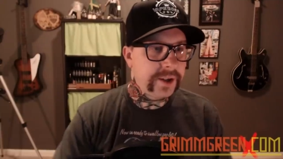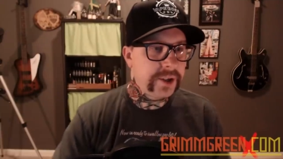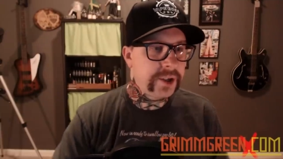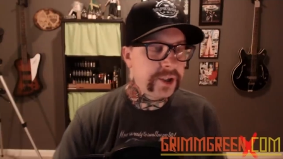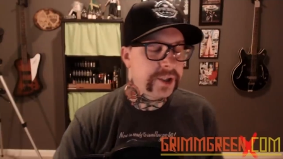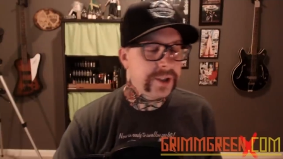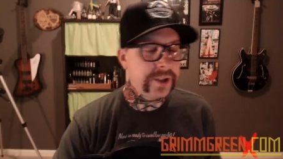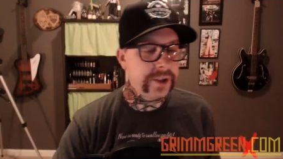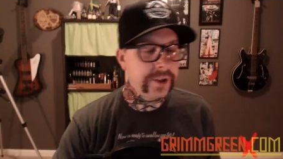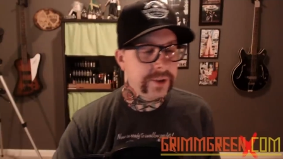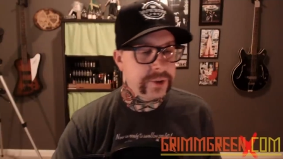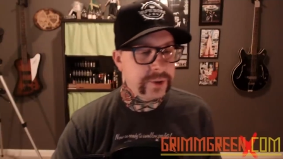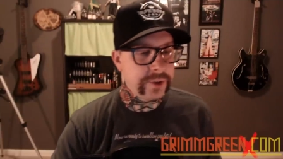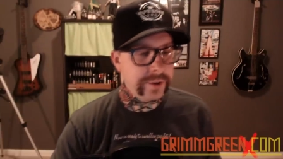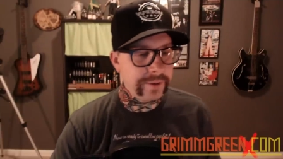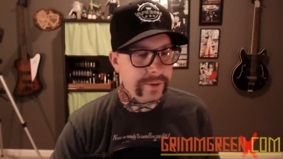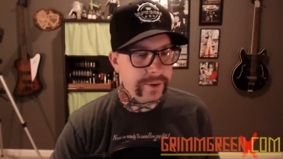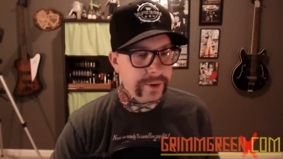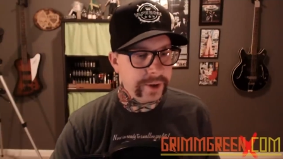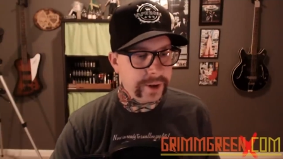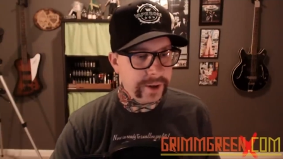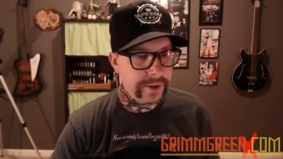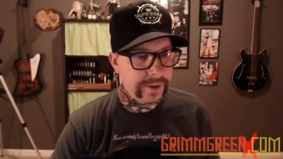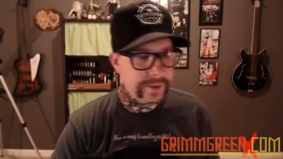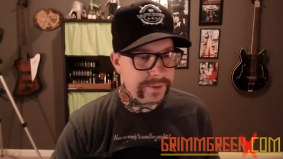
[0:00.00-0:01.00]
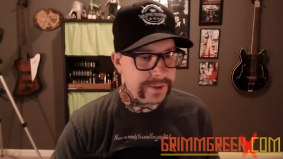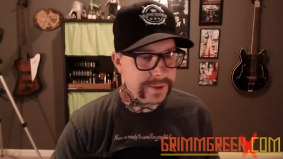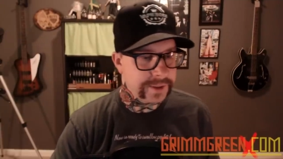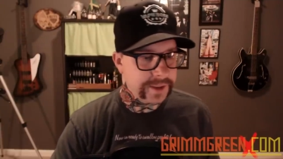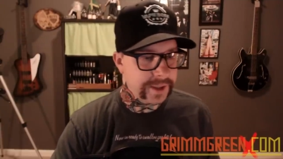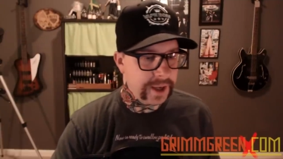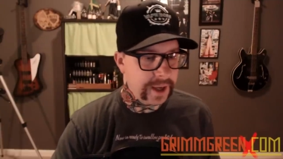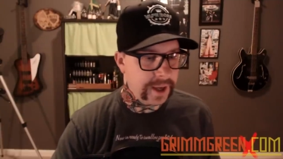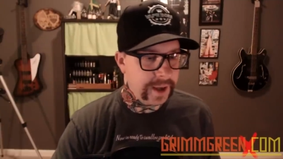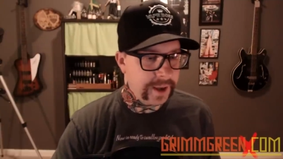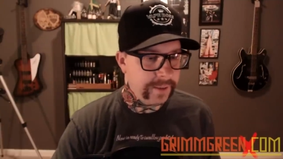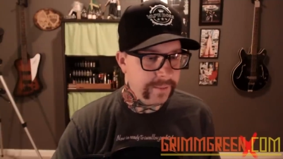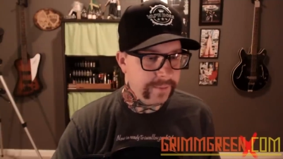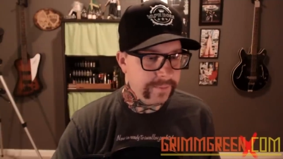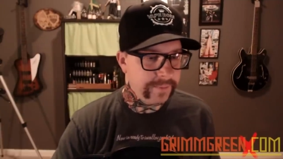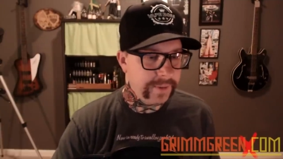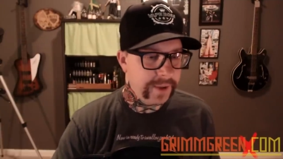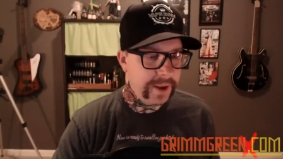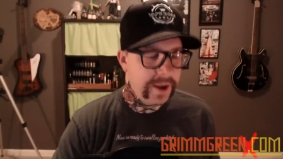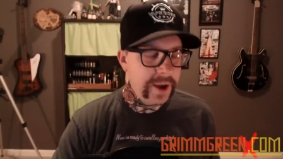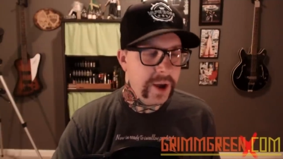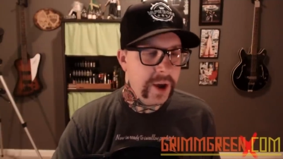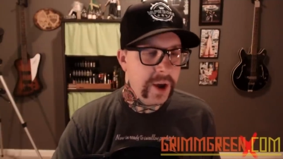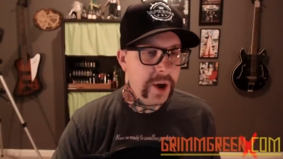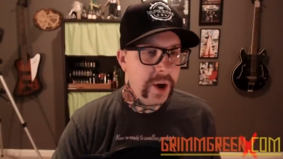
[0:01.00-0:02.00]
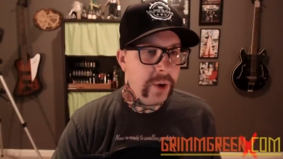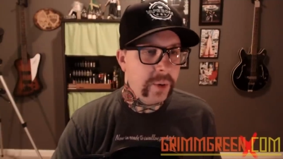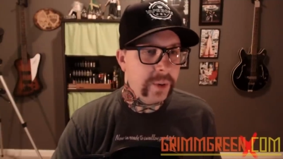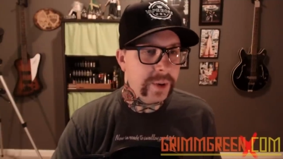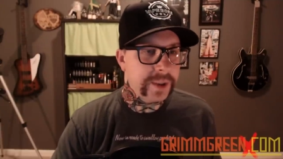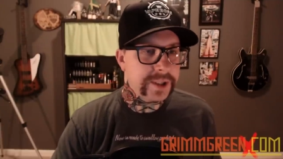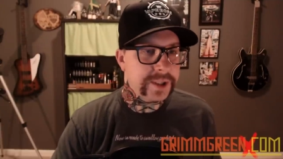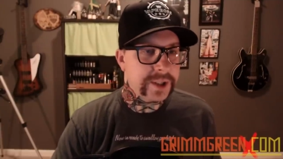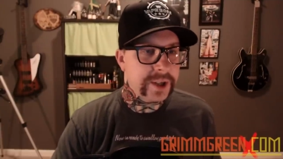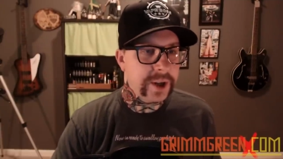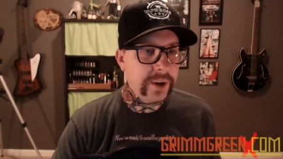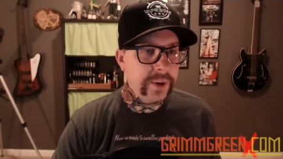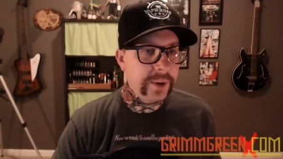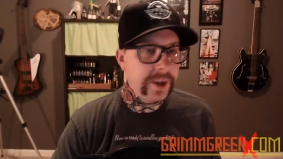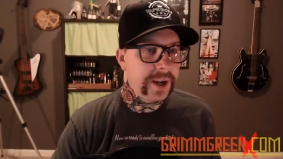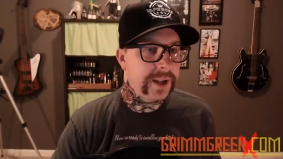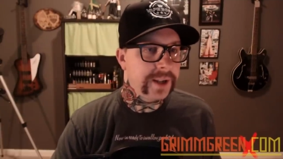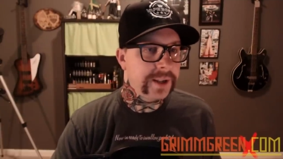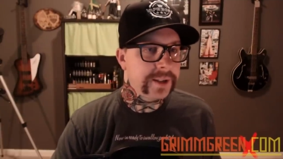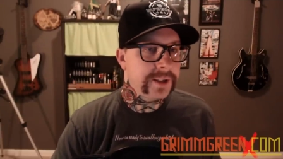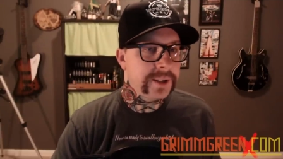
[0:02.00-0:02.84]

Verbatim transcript: Just so Trevor knows um, what's going on.